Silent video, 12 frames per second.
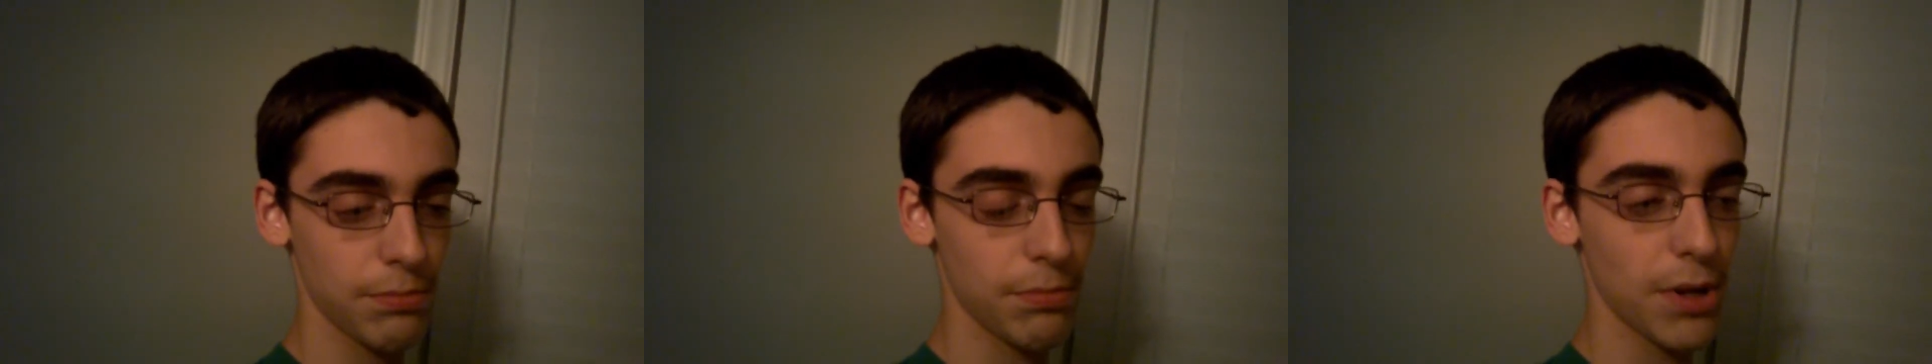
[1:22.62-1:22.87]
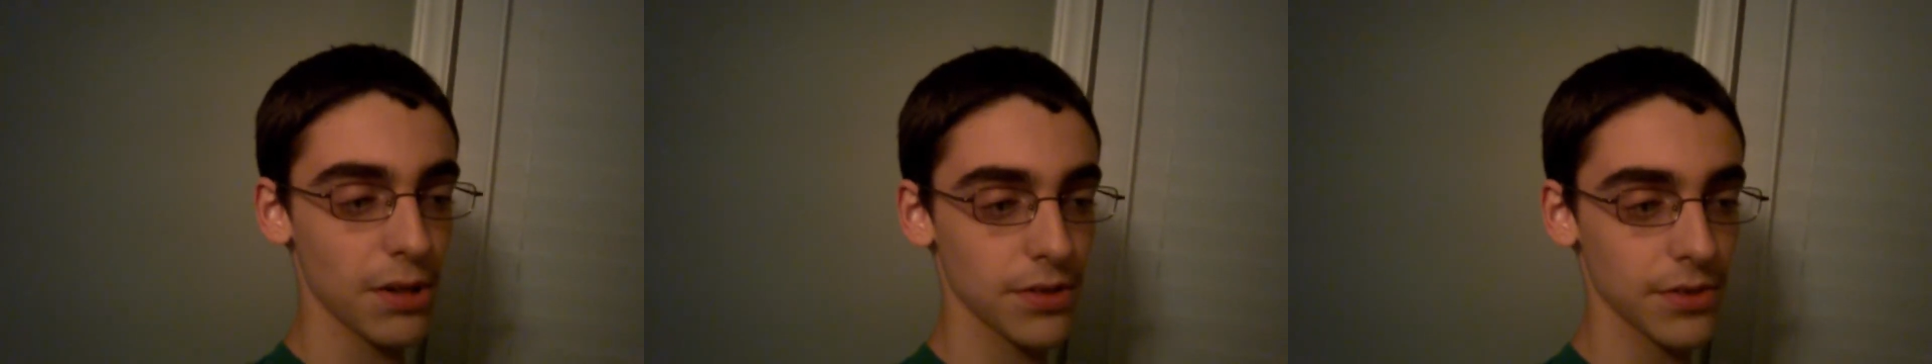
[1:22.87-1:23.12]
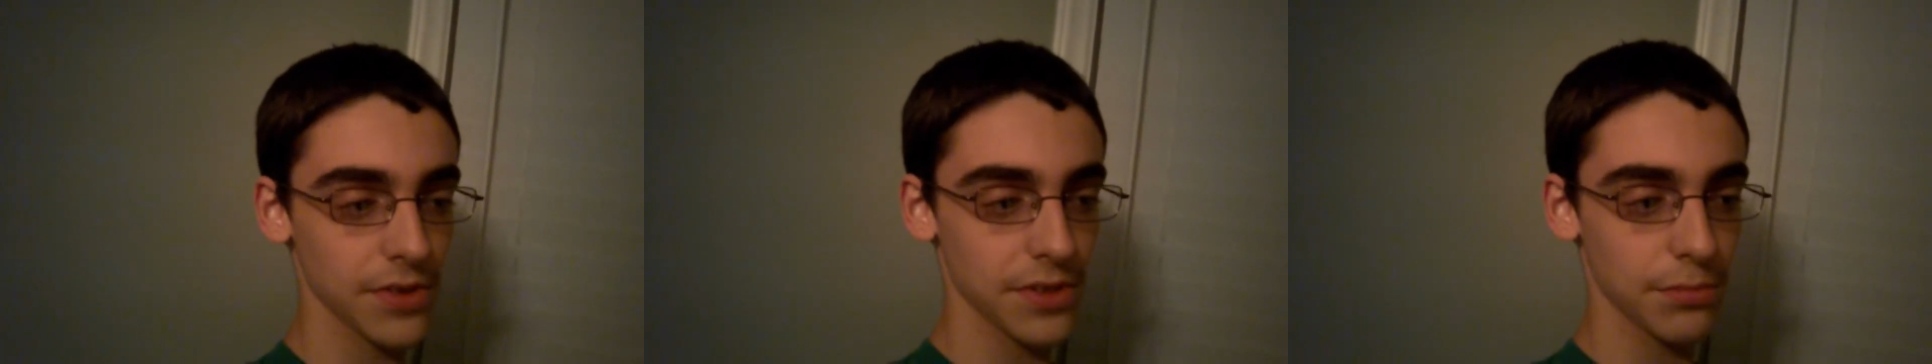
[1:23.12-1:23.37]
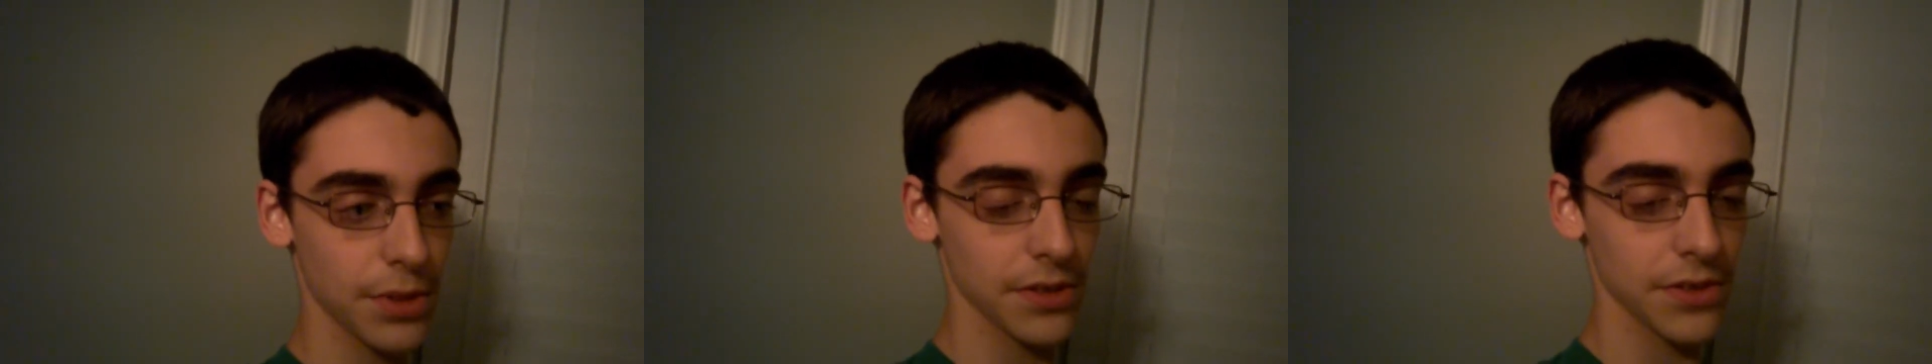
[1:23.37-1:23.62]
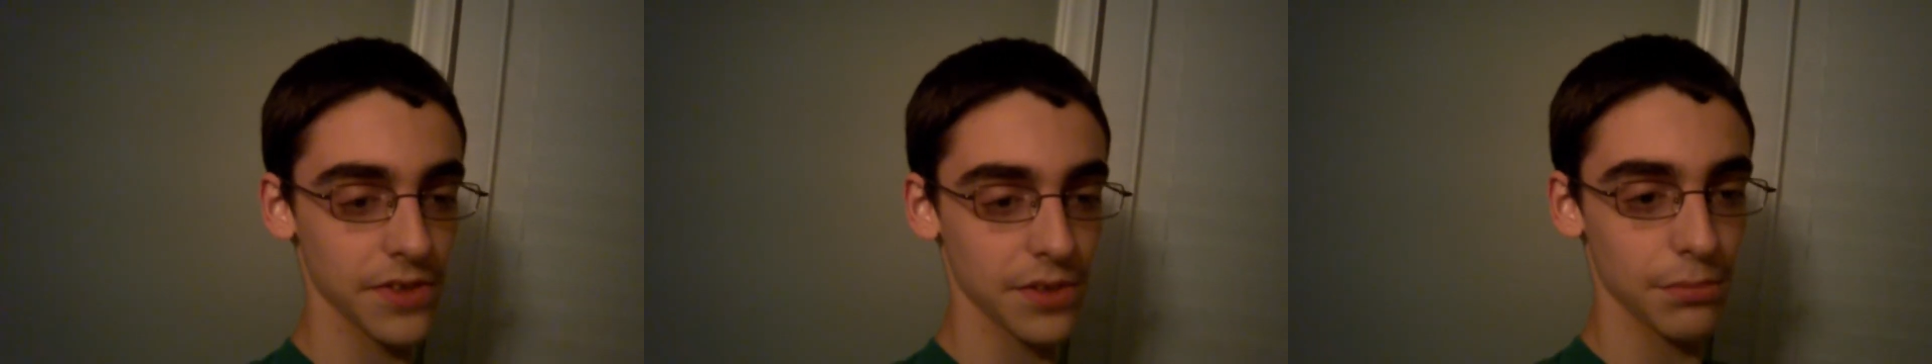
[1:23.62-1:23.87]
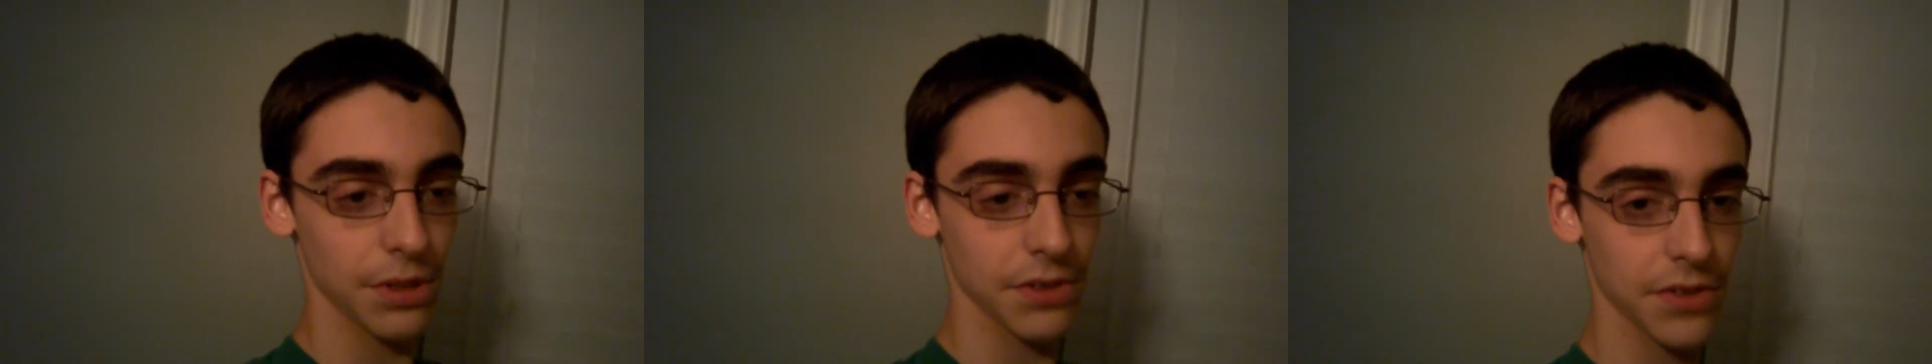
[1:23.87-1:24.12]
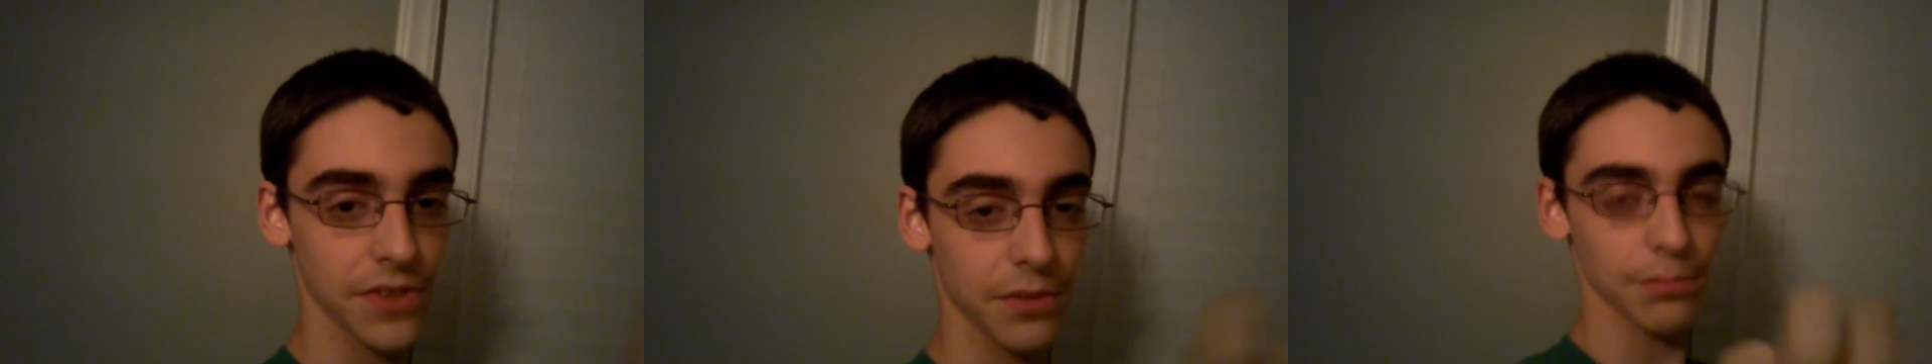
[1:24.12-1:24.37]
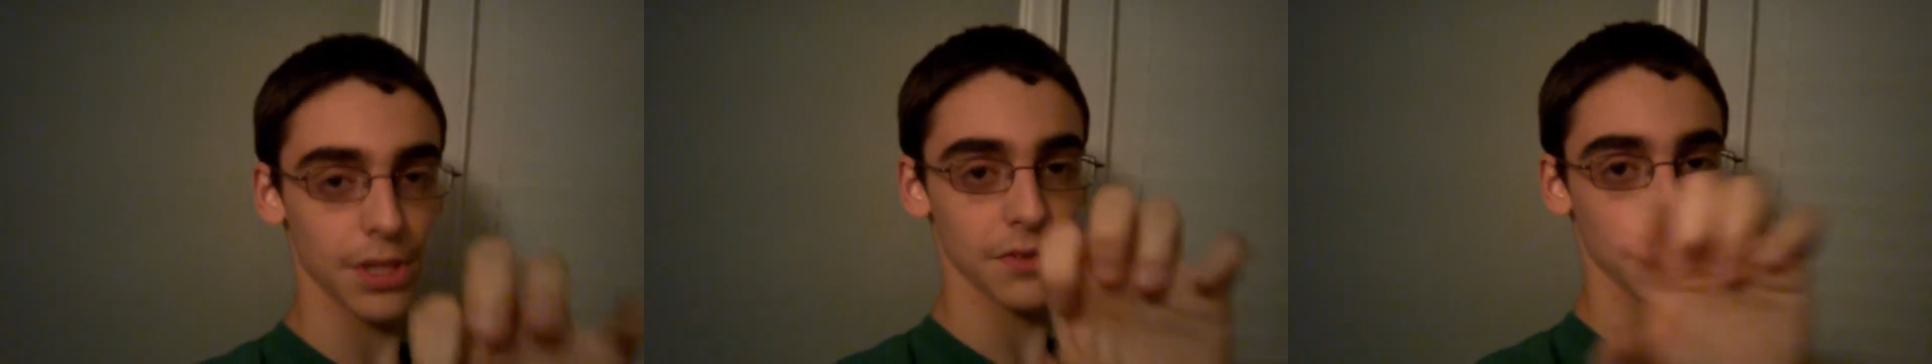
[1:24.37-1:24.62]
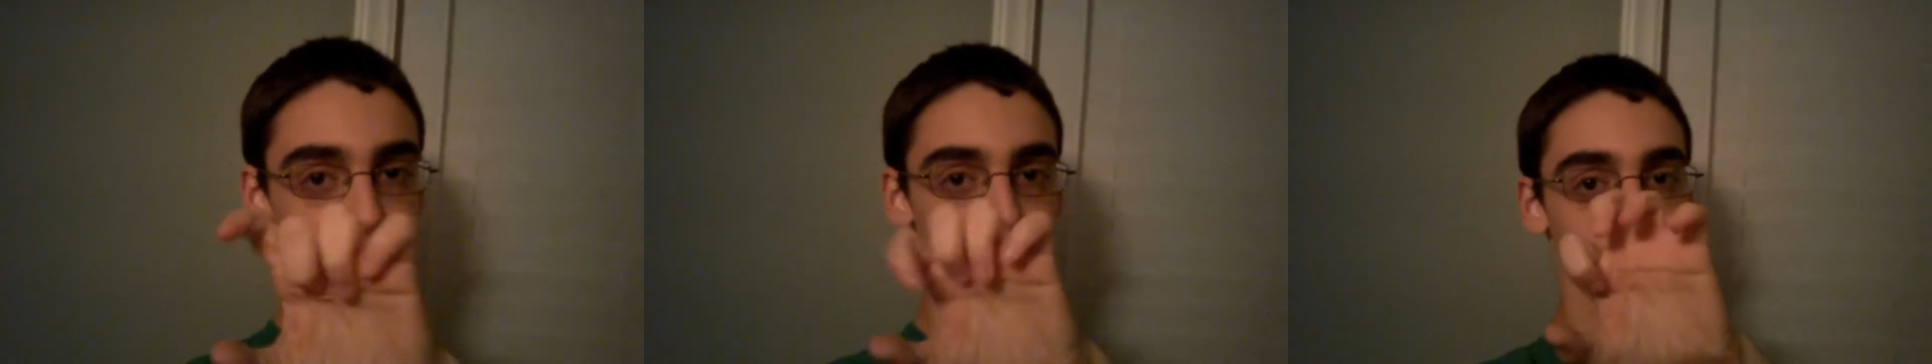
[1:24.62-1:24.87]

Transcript: bundles and bundles and bundles and bundles